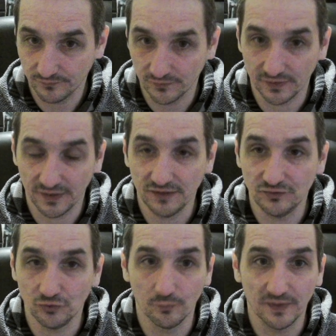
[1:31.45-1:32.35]
Okay,
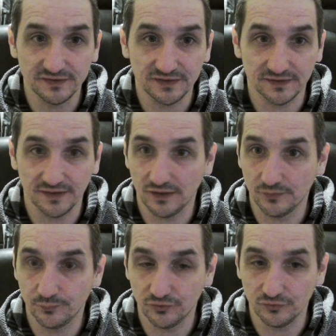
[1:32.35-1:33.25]
nobody can
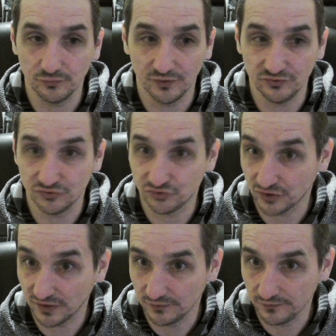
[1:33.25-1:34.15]
help you when you
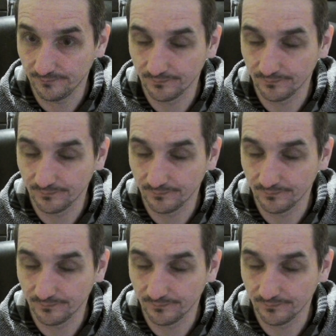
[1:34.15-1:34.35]
struggle.